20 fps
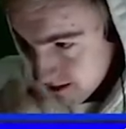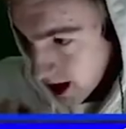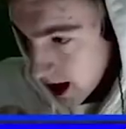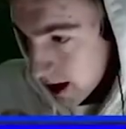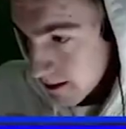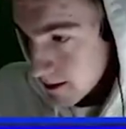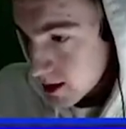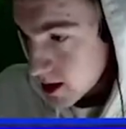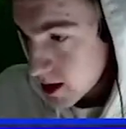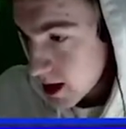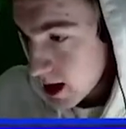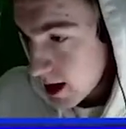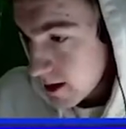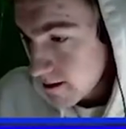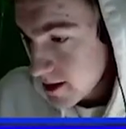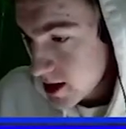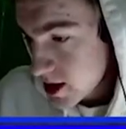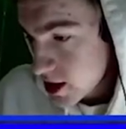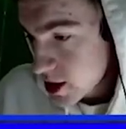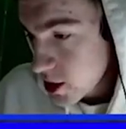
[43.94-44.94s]
I'm
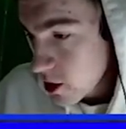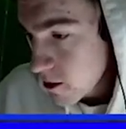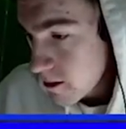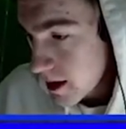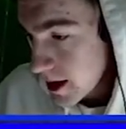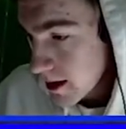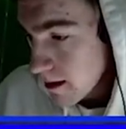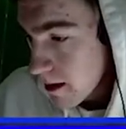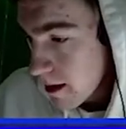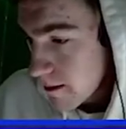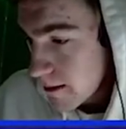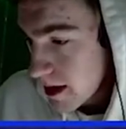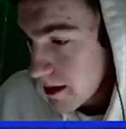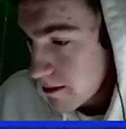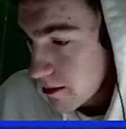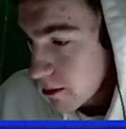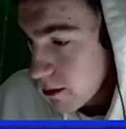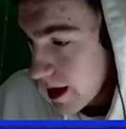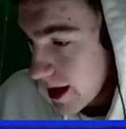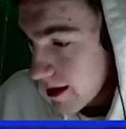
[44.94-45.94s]
assuming
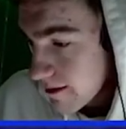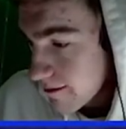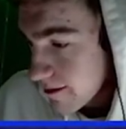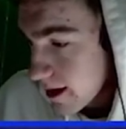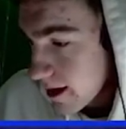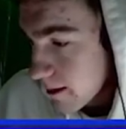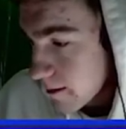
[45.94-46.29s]
people have